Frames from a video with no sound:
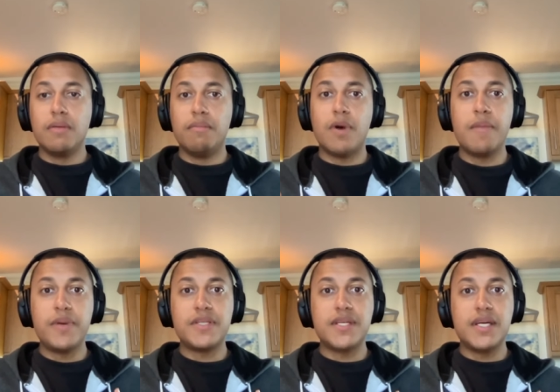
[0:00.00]
my
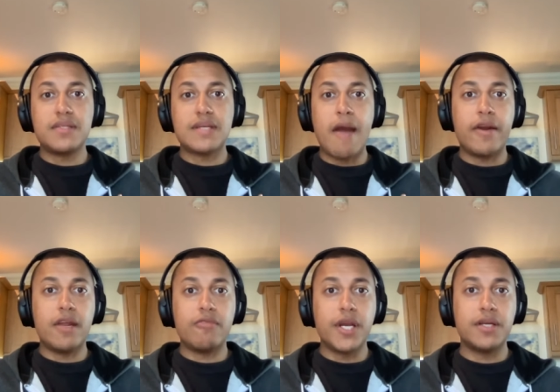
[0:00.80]
business,
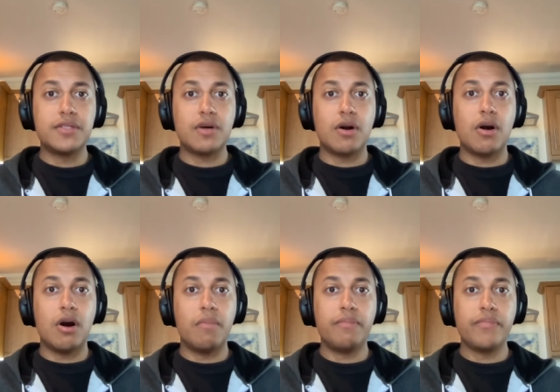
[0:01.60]

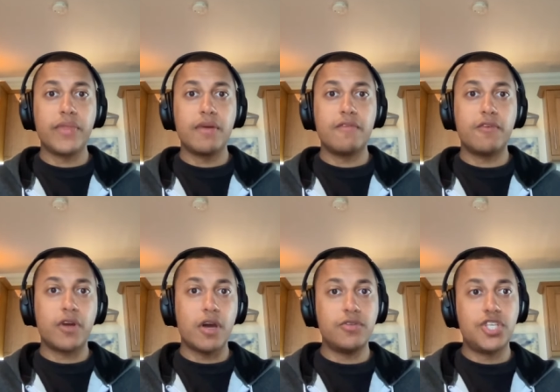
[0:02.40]
aaronhenriques.com, for
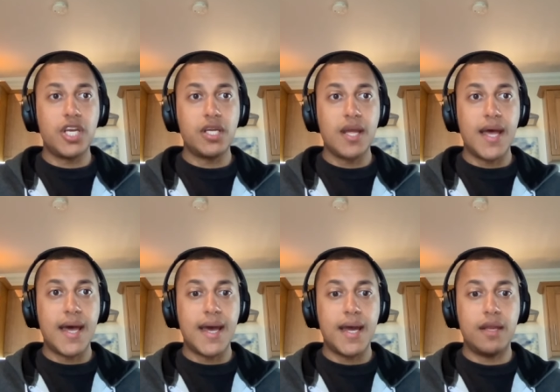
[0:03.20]
coaching
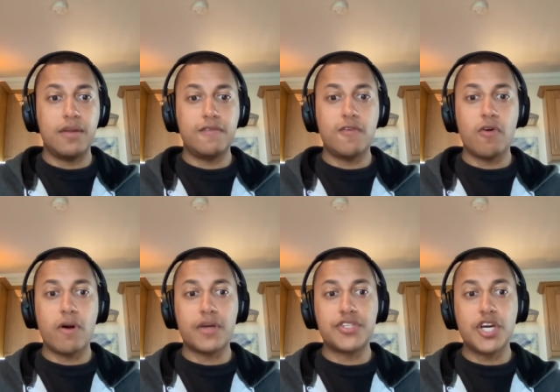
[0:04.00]
and for
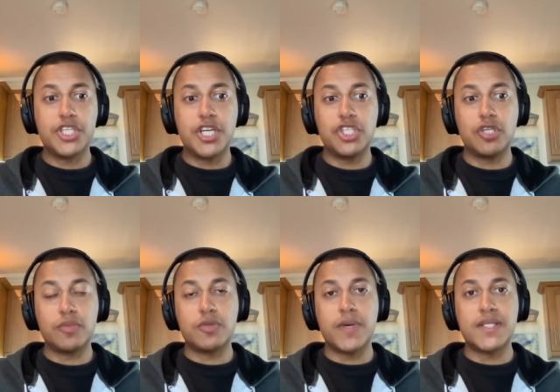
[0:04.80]
our search engine
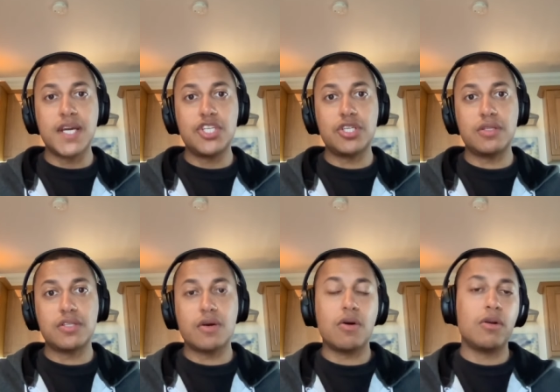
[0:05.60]
optimization.
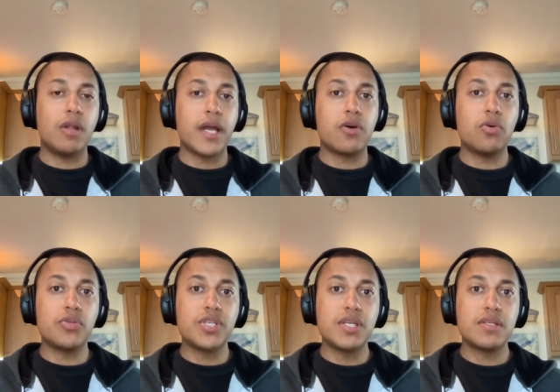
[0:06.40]
So online
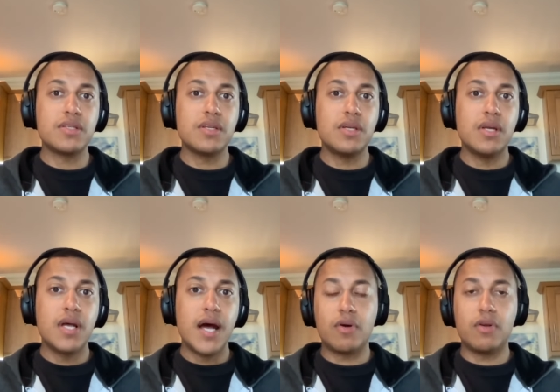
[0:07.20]
courses,
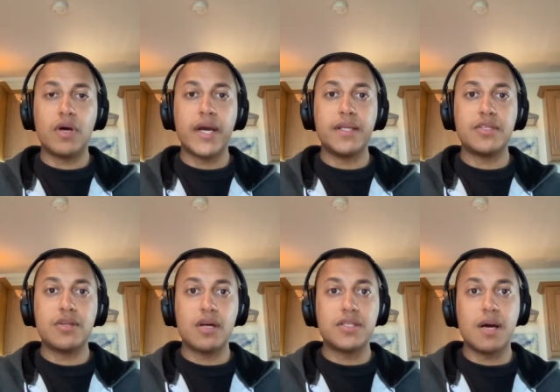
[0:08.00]
online
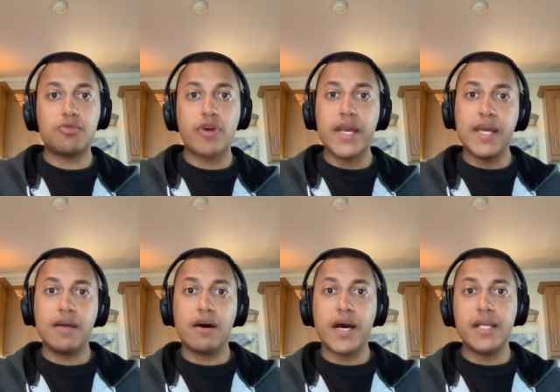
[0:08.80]
startup training
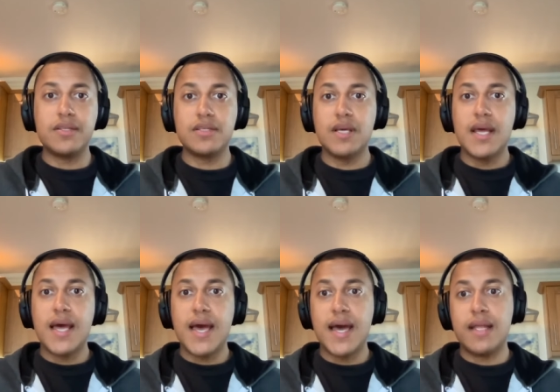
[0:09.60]
guides,
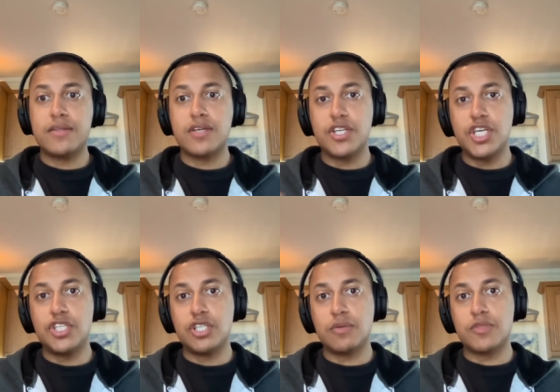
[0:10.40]
and search
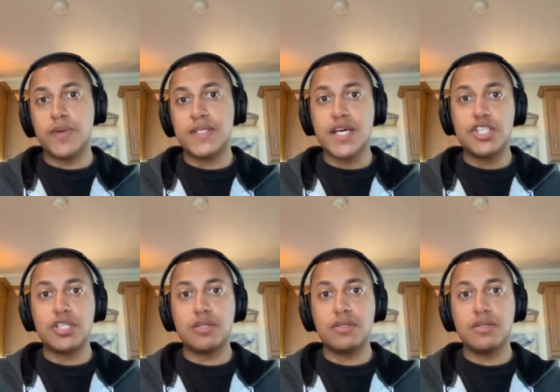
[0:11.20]
engine
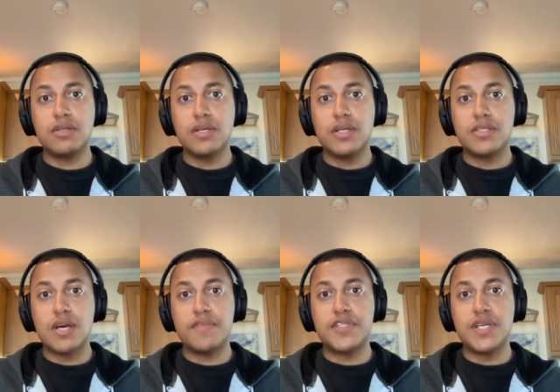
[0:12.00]
optimization
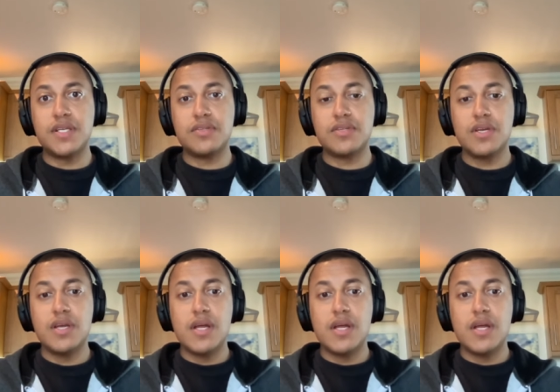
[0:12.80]
services,